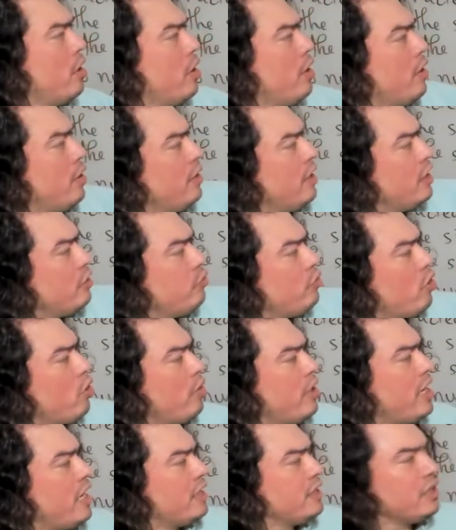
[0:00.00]
This one
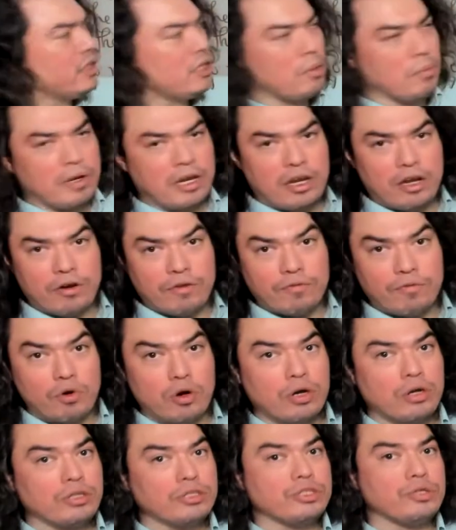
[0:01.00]
already has denominator 4,
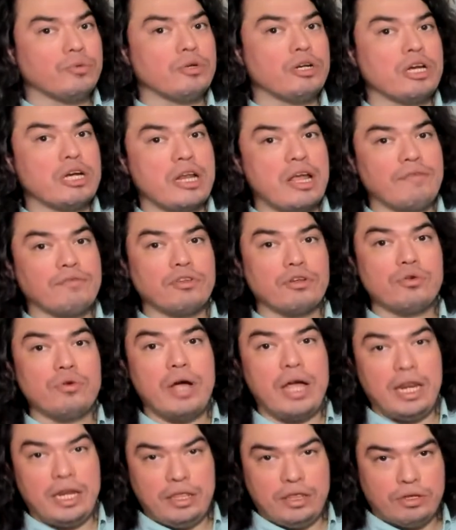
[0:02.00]
so we're not going to have to do
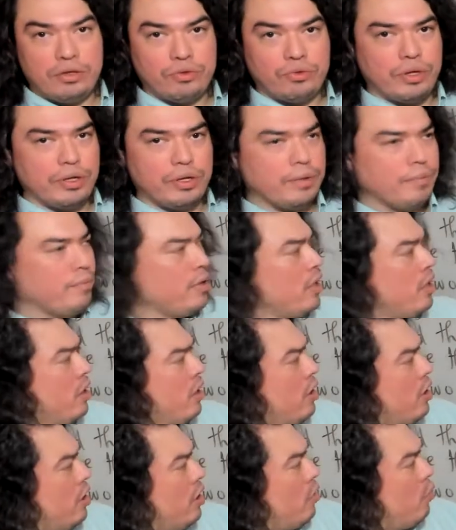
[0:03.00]
anything to it.
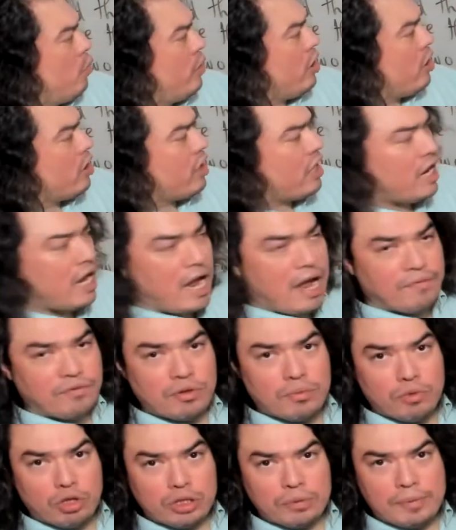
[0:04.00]
We are going to have to
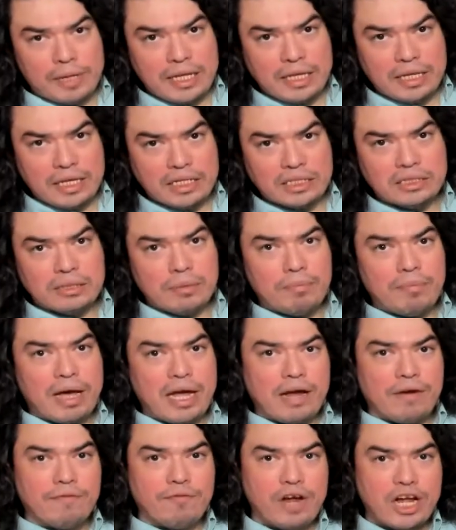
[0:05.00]
multiply this by
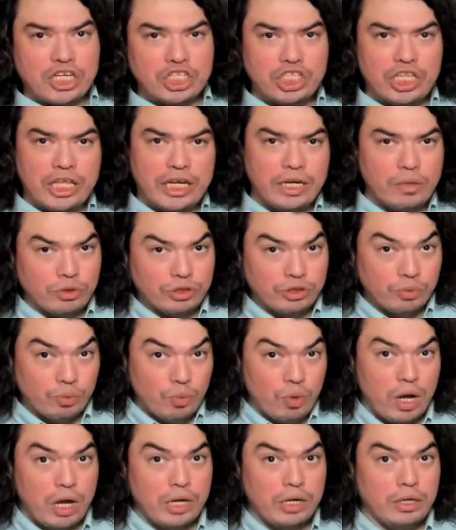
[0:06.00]
a fraction that equals
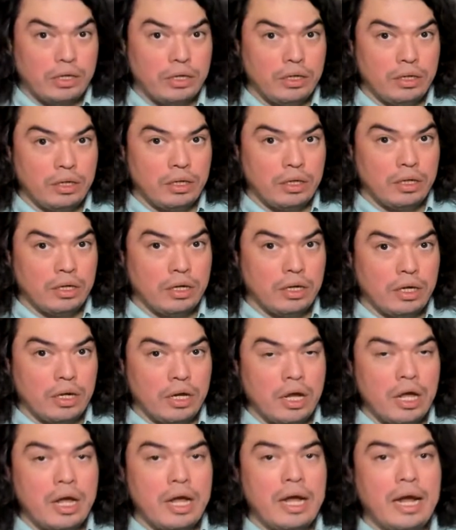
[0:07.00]
1
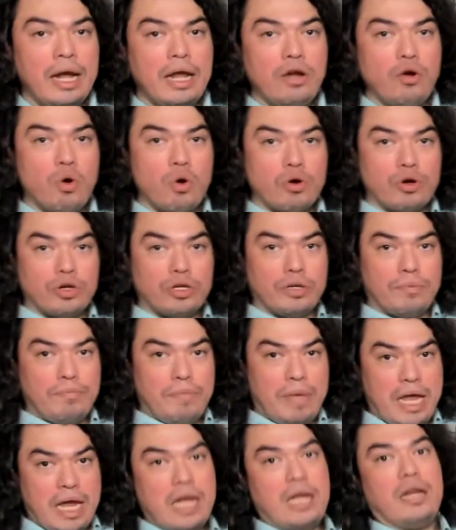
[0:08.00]
in order to
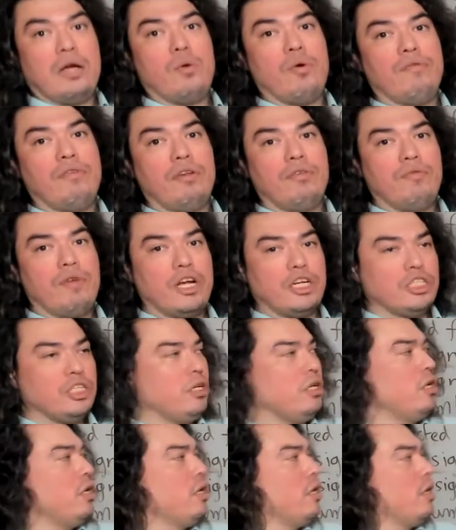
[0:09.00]
make an equivalent fraction
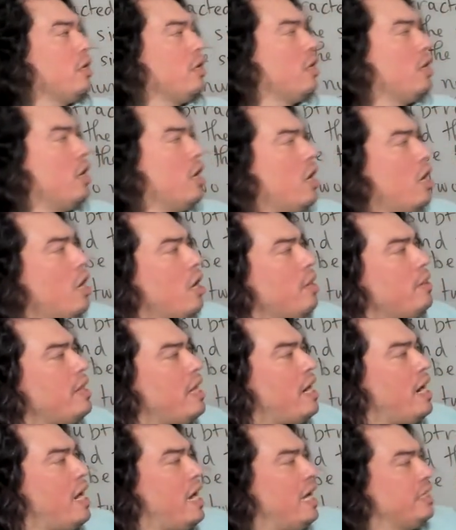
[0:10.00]
that
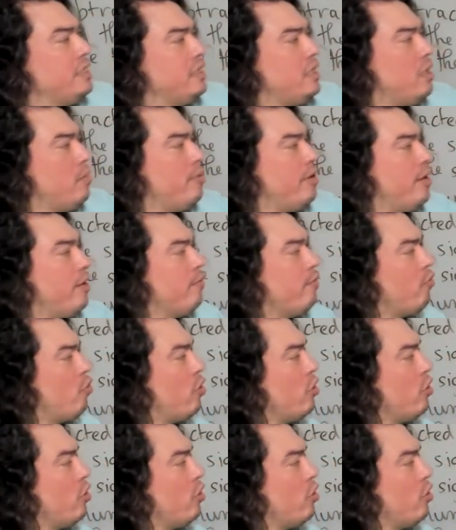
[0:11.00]
has denominator 4.